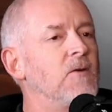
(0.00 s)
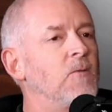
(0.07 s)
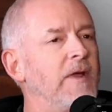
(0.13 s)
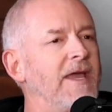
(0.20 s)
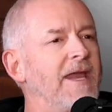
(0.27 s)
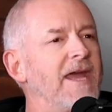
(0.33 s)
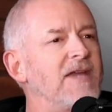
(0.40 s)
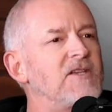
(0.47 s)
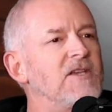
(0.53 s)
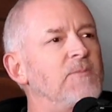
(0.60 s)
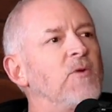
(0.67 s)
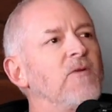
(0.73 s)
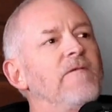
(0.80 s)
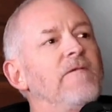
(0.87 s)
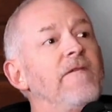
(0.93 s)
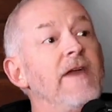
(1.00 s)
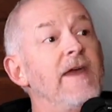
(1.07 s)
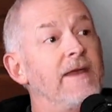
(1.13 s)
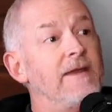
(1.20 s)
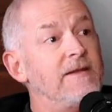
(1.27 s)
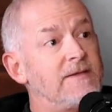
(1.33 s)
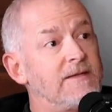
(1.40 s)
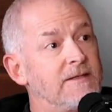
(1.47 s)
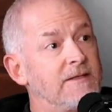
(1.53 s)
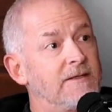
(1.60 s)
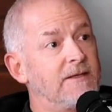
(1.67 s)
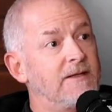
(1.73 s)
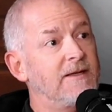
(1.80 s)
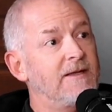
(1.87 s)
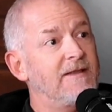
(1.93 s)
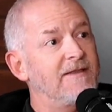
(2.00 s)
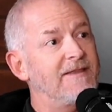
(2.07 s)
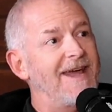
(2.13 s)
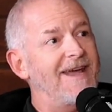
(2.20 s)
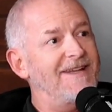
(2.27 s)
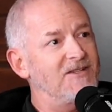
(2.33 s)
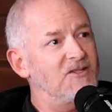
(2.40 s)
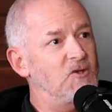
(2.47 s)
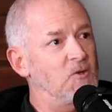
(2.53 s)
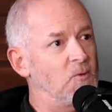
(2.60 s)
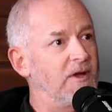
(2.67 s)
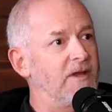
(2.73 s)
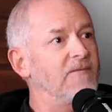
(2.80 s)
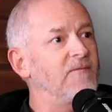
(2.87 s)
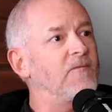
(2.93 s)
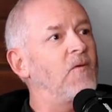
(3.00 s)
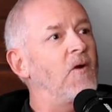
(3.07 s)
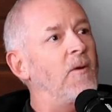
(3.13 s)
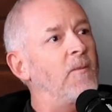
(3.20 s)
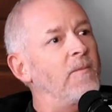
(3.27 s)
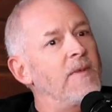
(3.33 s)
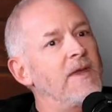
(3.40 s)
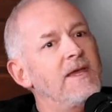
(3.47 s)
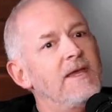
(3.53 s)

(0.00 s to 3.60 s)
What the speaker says: we can actually prevent that joint from